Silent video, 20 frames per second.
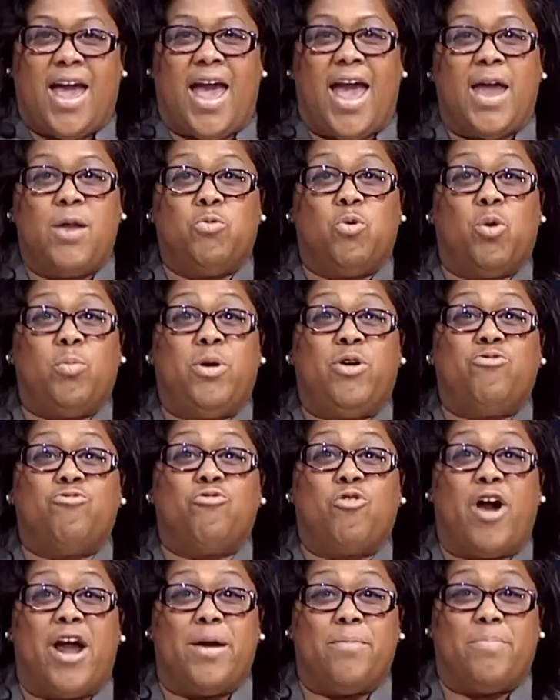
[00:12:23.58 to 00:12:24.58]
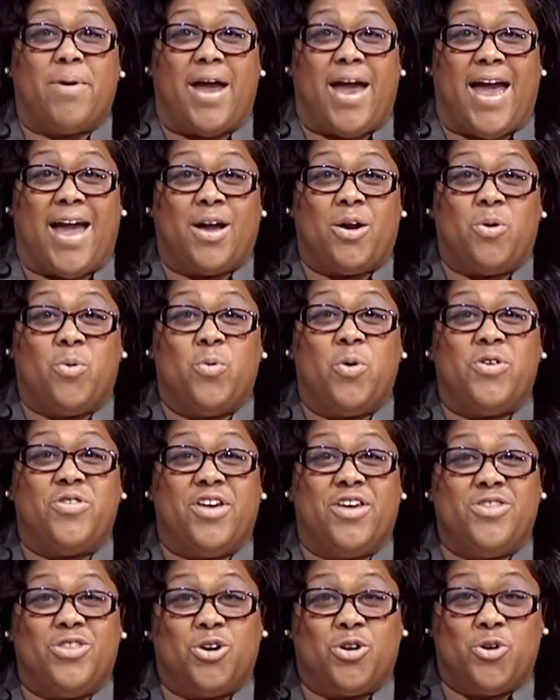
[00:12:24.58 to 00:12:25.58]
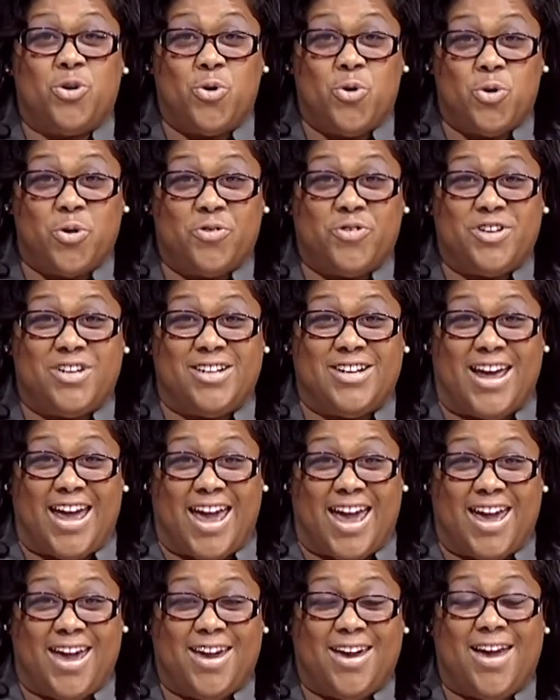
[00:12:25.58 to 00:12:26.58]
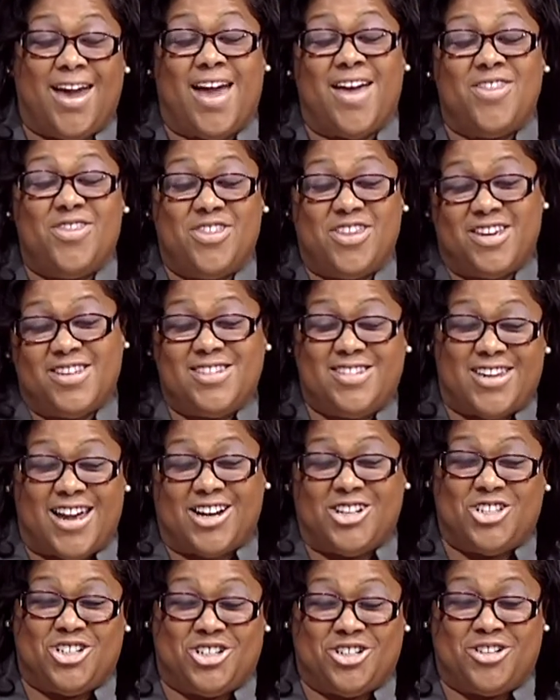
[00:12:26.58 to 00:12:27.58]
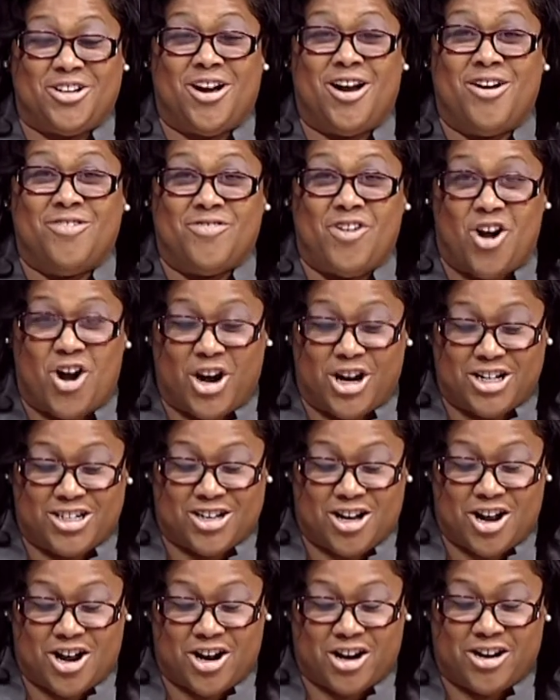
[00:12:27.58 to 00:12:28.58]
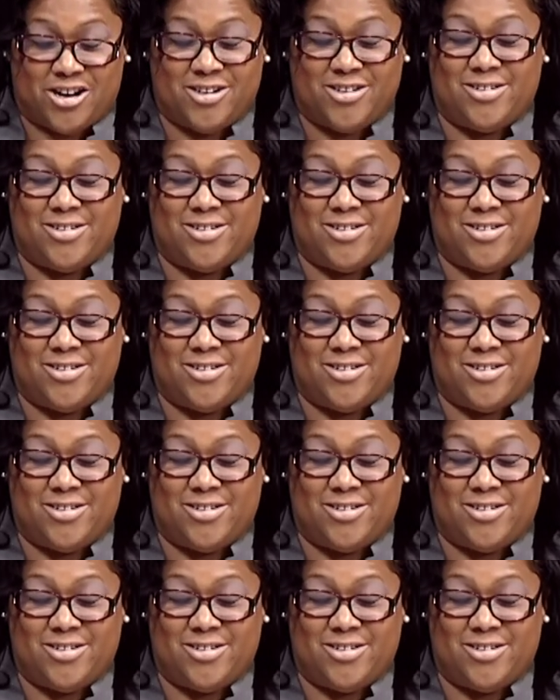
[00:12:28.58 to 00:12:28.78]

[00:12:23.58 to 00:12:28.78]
and we'll be right back within the cool of the day and this section of Heart to Heart.